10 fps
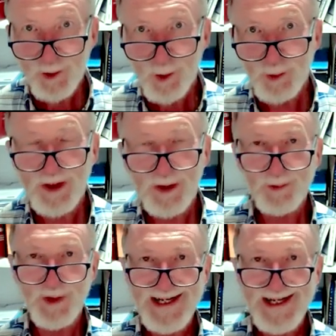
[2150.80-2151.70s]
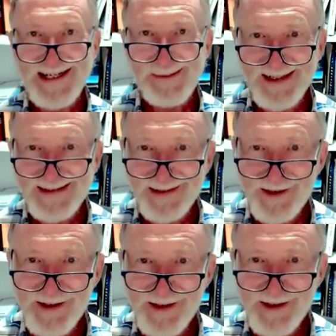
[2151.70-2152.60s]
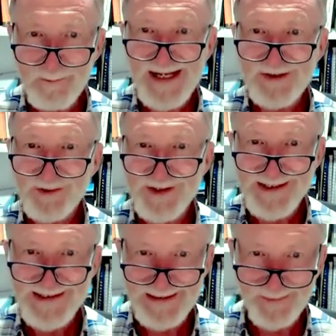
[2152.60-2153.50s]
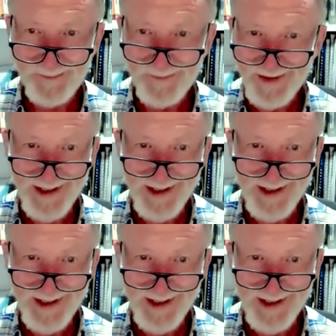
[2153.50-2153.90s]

called Carinibacterium minutissimum.